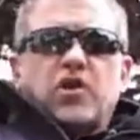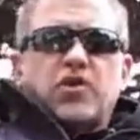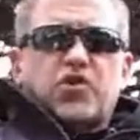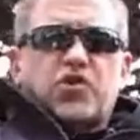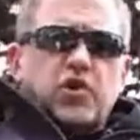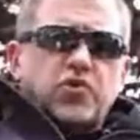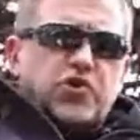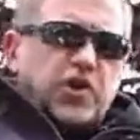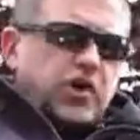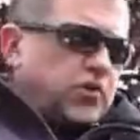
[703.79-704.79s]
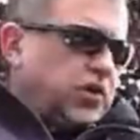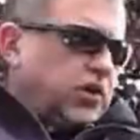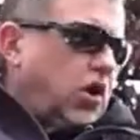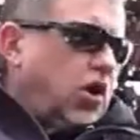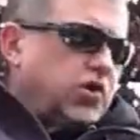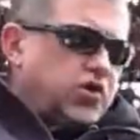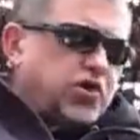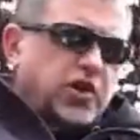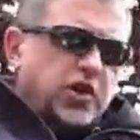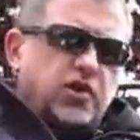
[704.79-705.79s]
the single stick or the longer
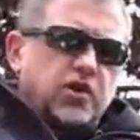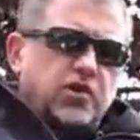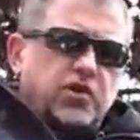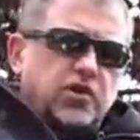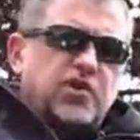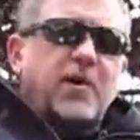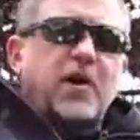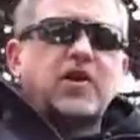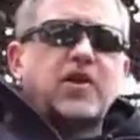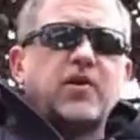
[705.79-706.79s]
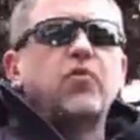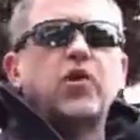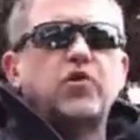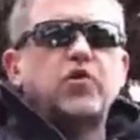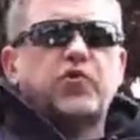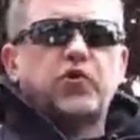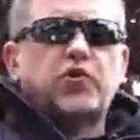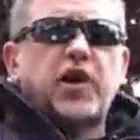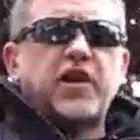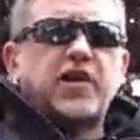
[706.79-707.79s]
stick, the, the C B O T can be a real useful
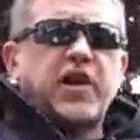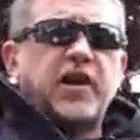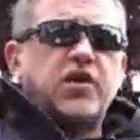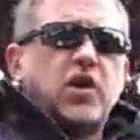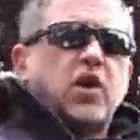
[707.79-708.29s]
training aid